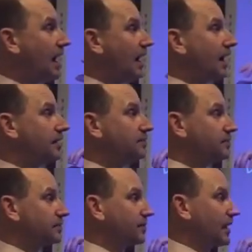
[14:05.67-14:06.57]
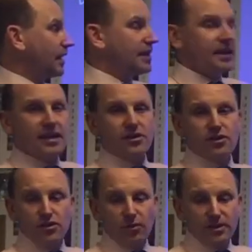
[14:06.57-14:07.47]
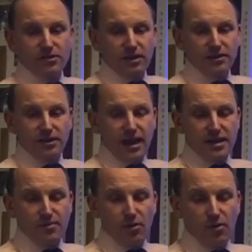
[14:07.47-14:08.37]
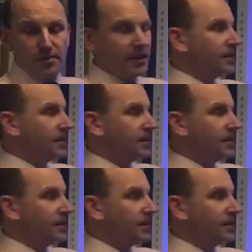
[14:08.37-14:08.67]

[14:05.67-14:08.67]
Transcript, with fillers: um, clearly he could not be trusted anymore,